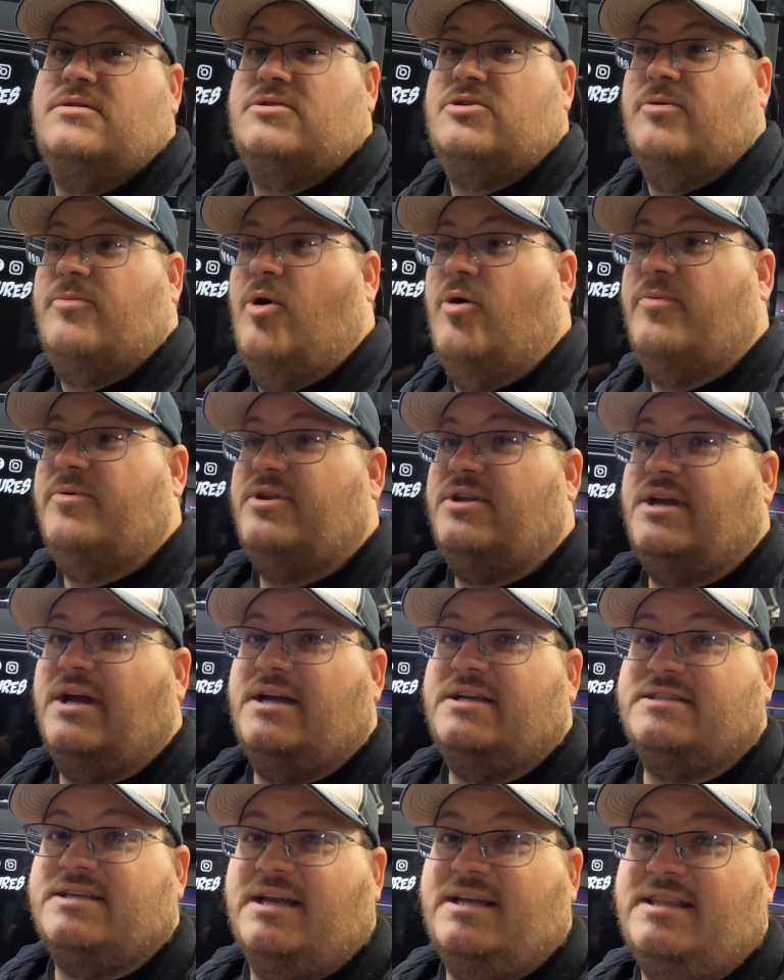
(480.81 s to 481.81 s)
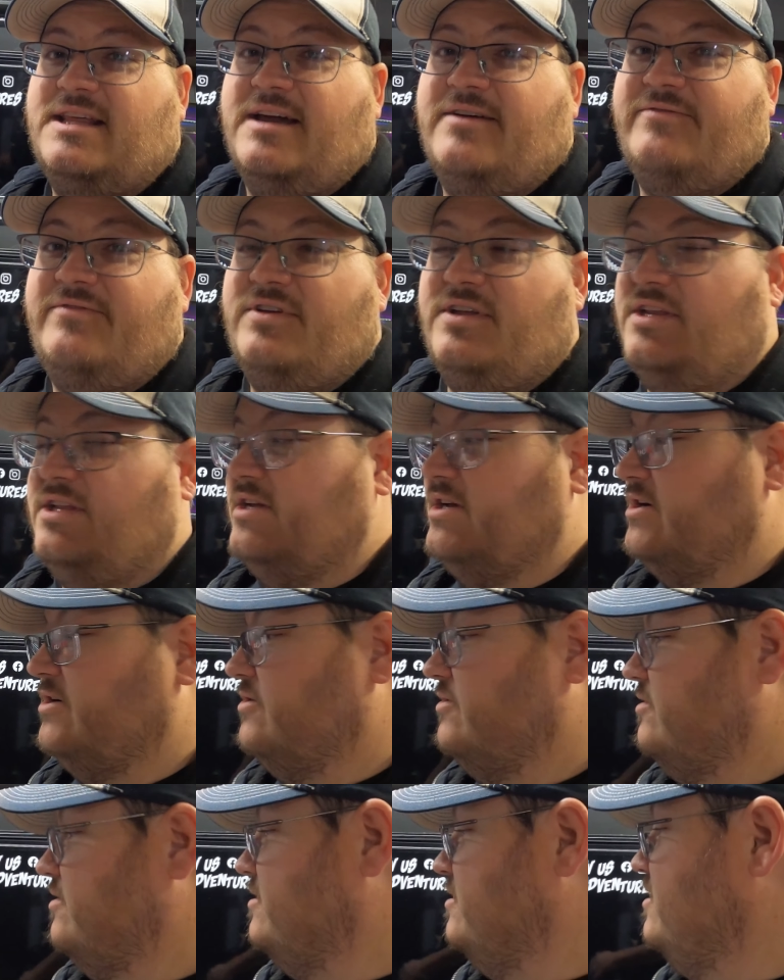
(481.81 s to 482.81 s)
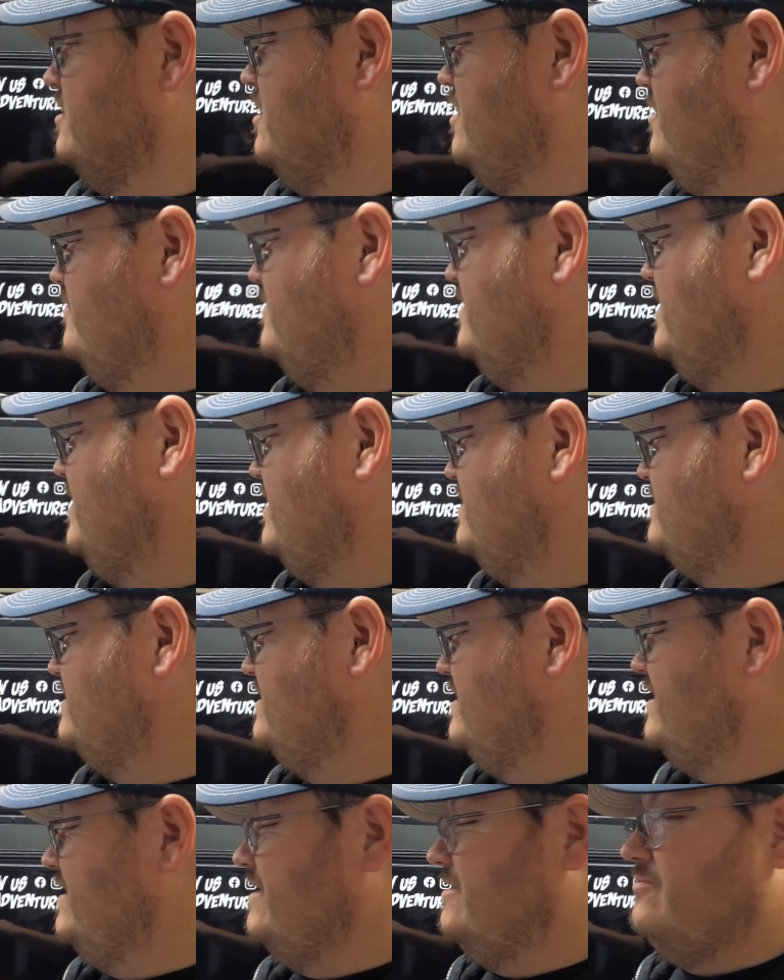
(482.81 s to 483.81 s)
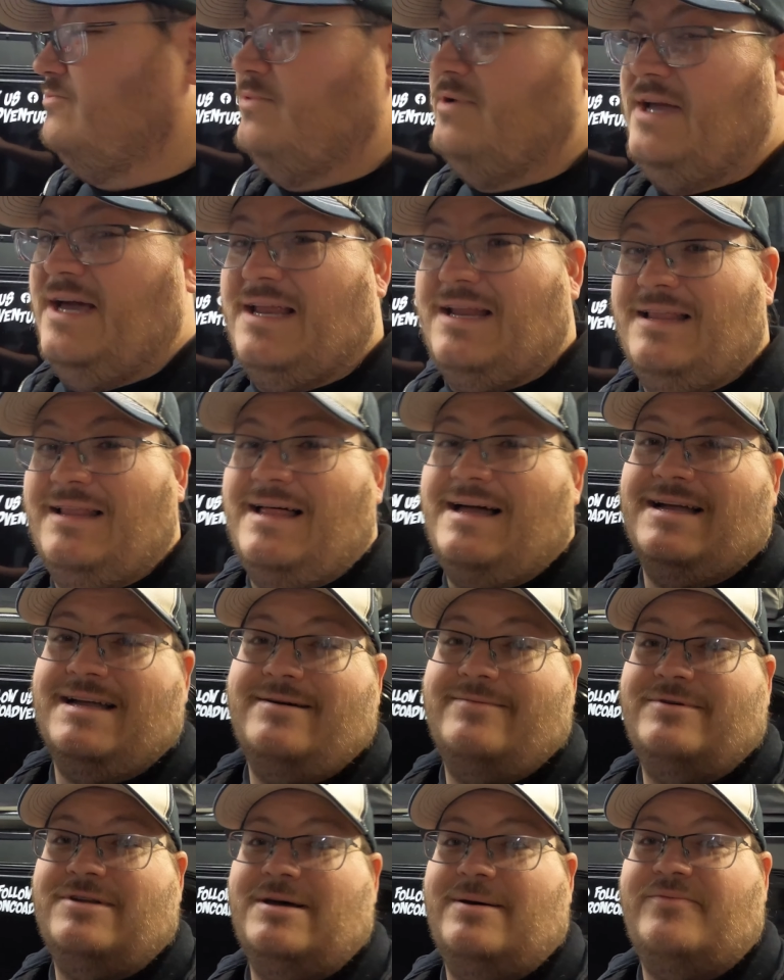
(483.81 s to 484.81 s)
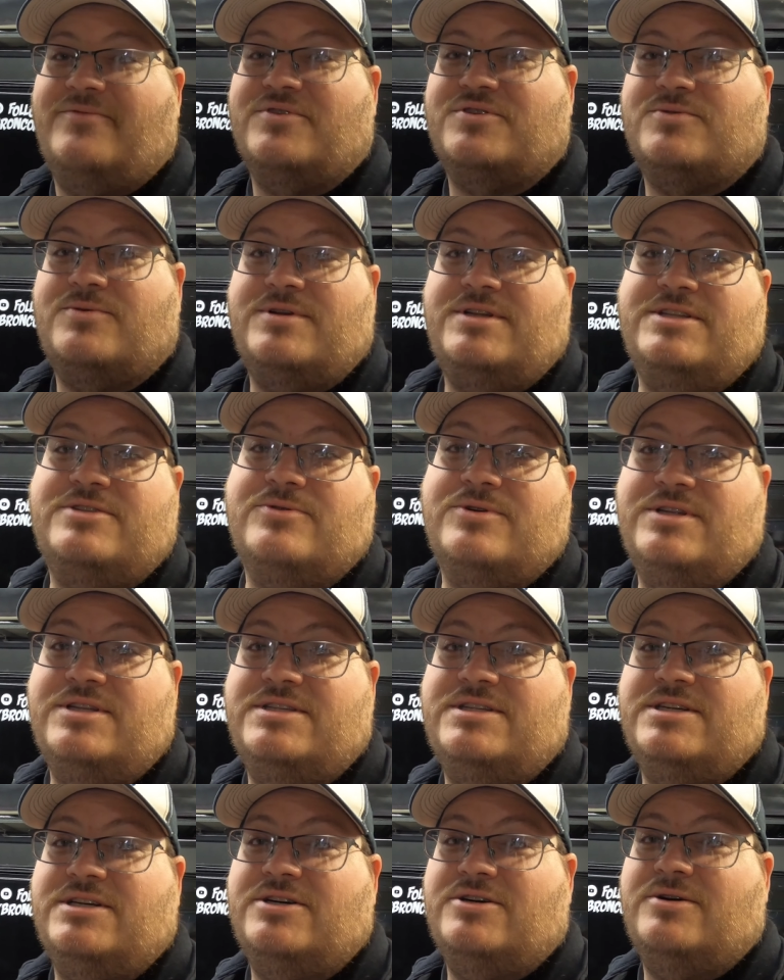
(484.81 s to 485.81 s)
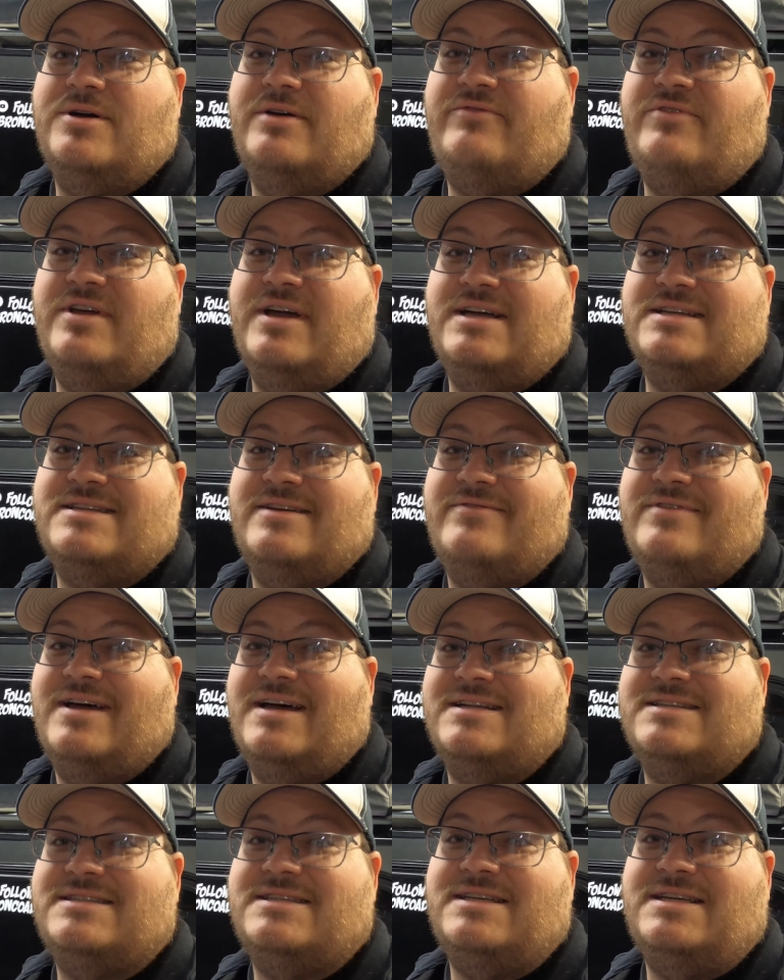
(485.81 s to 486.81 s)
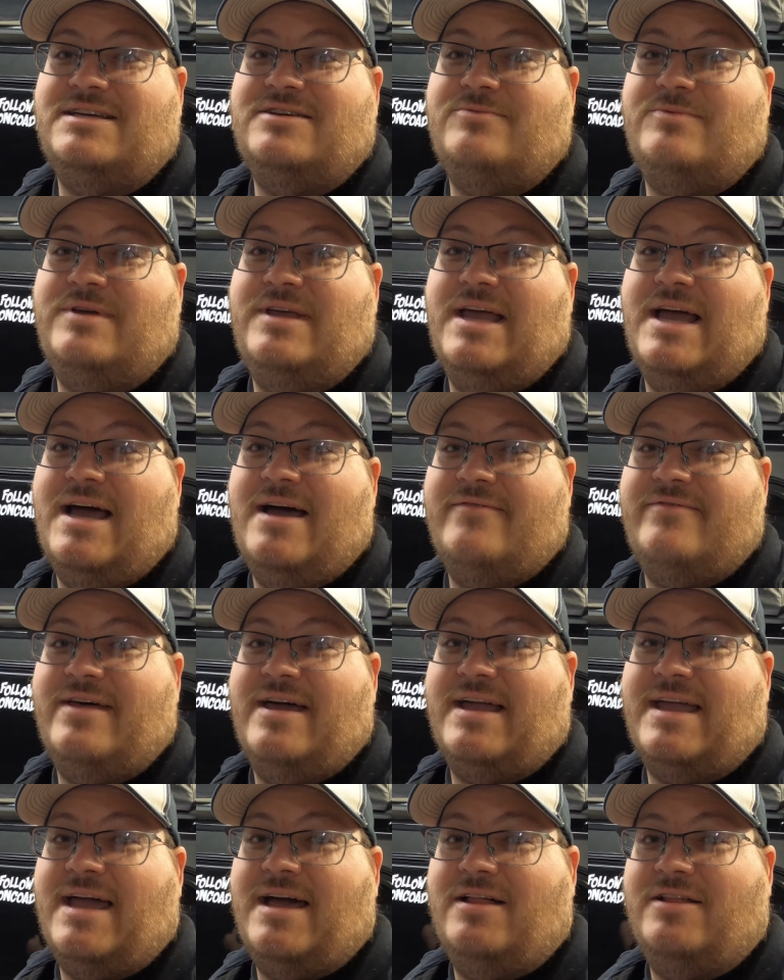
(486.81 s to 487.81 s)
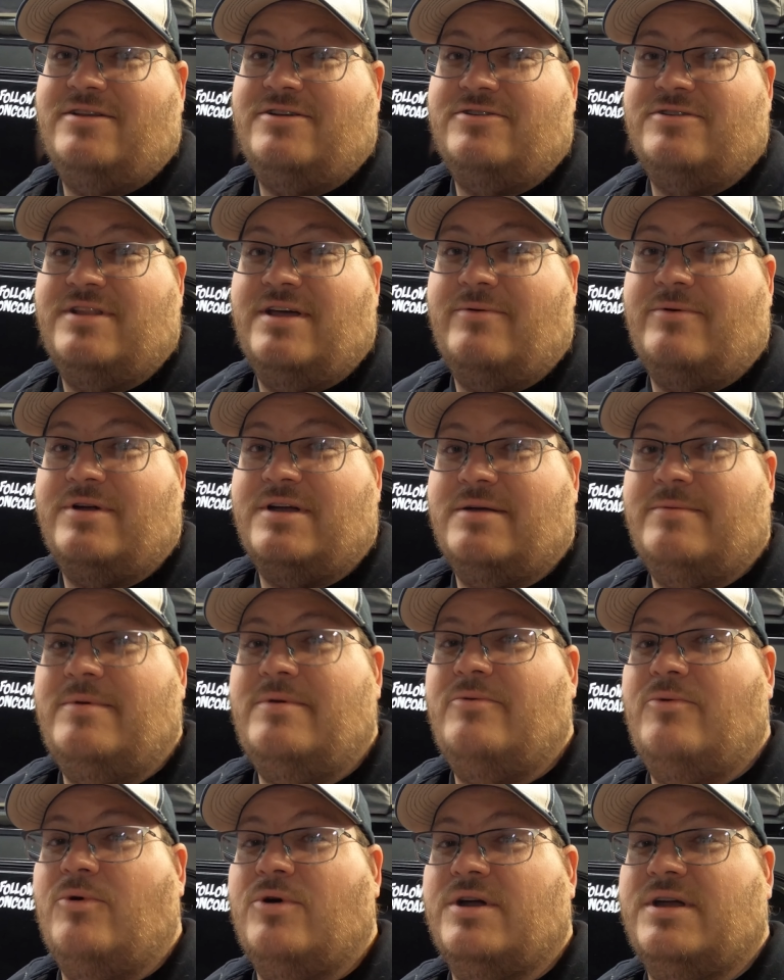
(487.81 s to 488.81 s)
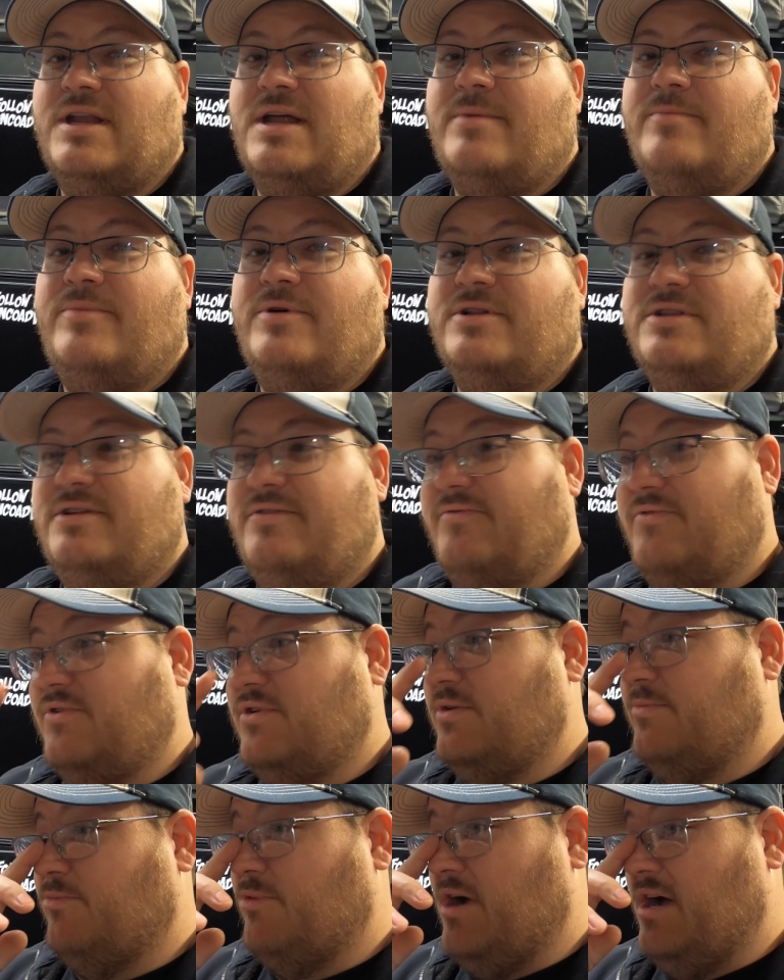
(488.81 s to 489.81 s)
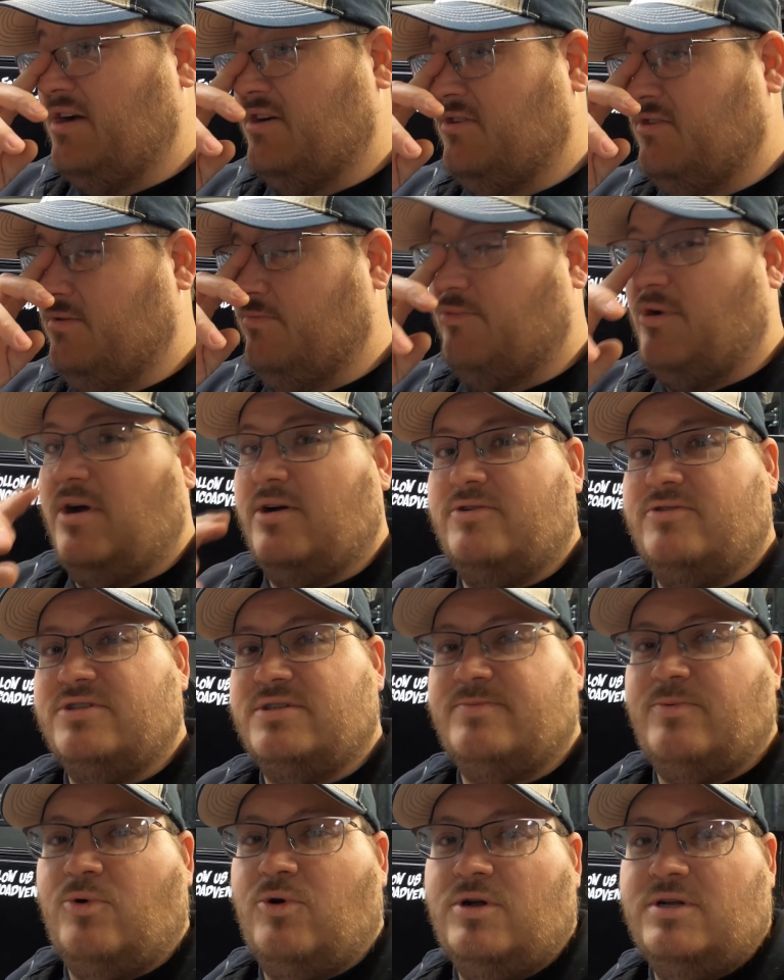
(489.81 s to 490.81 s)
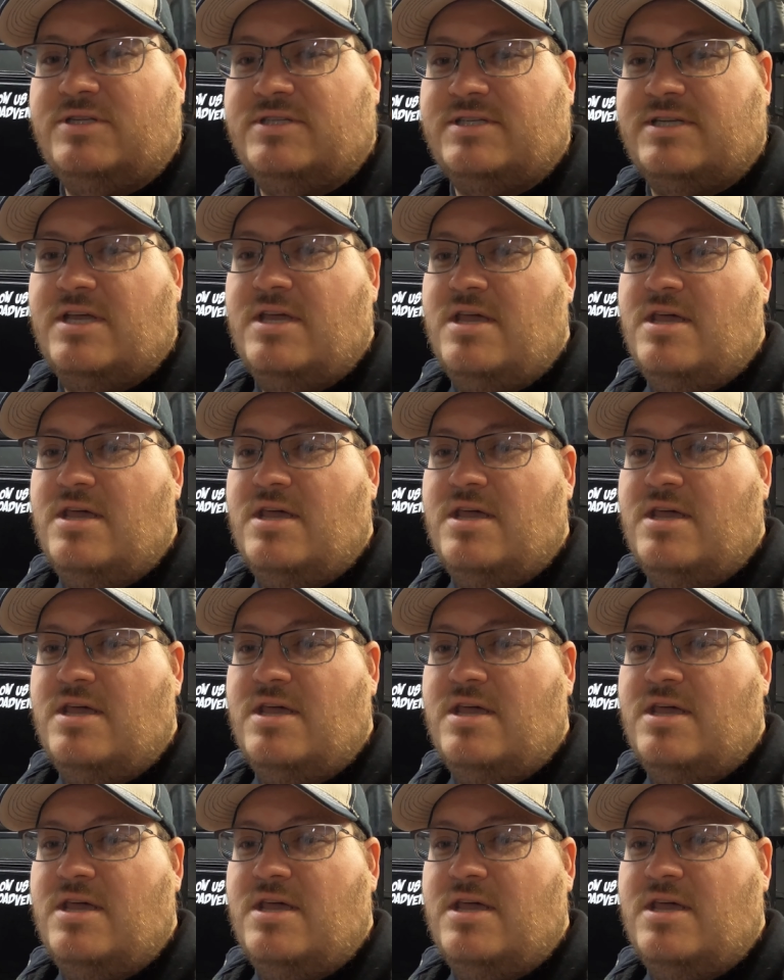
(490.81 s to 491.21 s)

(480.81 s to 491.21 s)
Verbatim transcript: So I'm hoping you guys like that video. Um, like I said, we got a lot coming up for 2022. If you guys have not seen, we have that calendar that we're going to be working on building for the Bronco and Bronco Sports.